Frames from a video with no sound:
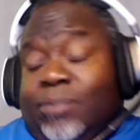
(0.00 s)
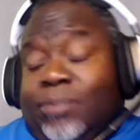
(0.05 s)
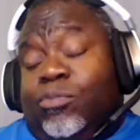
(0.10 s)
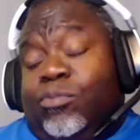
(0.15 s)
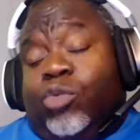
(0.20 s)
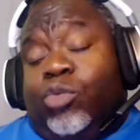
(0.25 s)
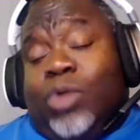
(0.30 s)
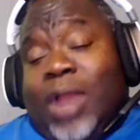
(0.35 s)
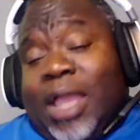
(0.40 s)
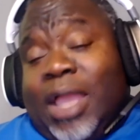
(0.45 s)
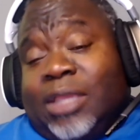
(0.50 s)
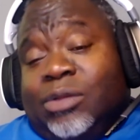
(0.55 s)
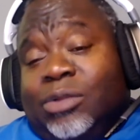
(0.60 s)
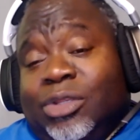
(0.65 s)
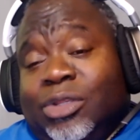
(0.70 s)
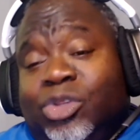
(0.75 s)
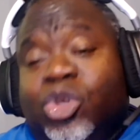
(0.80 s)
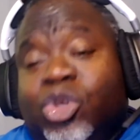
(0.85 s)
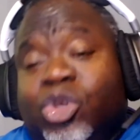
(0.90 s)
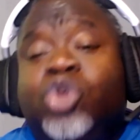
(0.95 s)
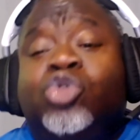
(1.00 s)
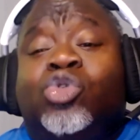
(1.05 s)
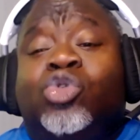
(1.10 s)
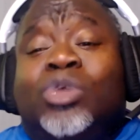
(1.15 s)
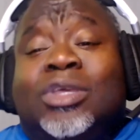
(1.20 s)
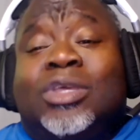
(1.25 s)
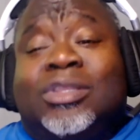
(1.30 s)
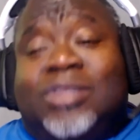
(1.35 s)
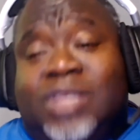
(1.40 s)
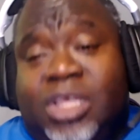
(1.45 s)
more accurately, to
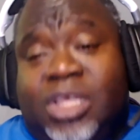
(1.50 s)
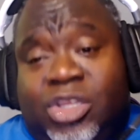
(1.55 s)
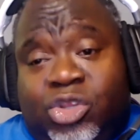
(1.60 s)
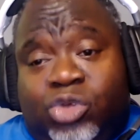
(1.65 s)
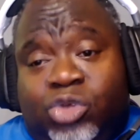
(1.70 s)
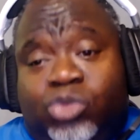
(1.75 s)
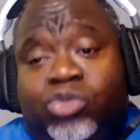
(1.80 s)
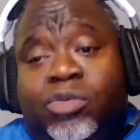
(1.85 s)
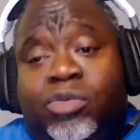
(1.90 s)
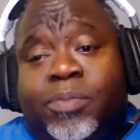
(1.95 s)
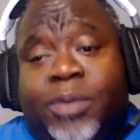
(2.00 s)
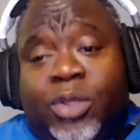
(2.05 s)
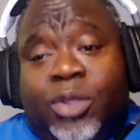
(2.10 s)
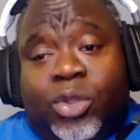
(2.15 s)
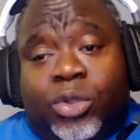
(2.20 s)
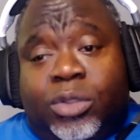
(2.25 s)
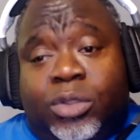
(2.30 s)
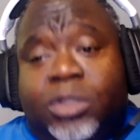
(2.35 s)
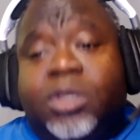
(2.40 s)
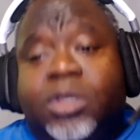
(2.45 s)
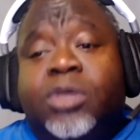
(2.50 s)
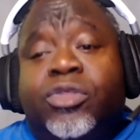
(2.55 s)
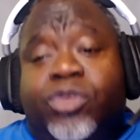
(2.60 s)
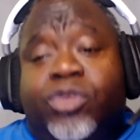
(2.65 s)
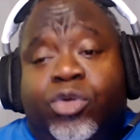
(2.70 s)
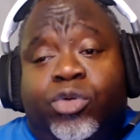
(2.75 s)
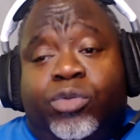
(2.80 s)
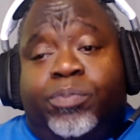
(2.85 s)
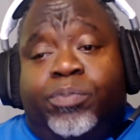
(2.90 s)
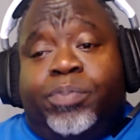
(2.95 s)
continue to build
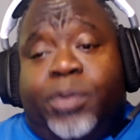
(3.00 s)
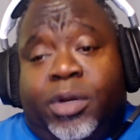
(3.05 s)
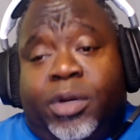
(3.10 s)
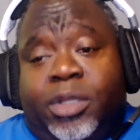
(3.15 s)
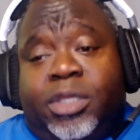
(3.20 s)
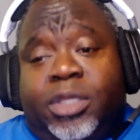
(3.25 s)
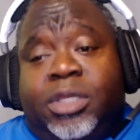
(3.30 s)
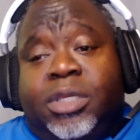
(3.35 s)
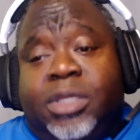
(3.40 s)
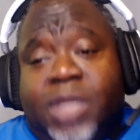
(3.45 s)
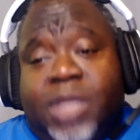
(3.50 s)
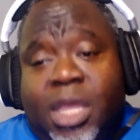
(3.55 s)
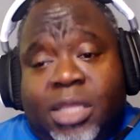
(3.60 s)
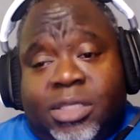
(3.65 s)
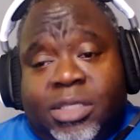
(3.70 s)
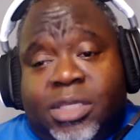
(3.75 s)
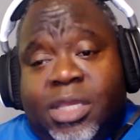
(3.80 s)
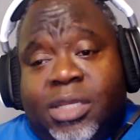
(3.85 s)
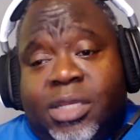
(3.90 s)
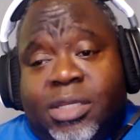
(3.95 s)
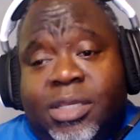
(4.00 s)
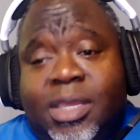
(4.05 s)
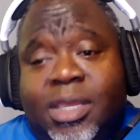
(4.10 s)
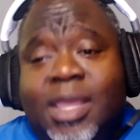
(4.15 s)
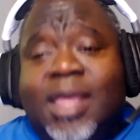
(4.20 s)
third-party content.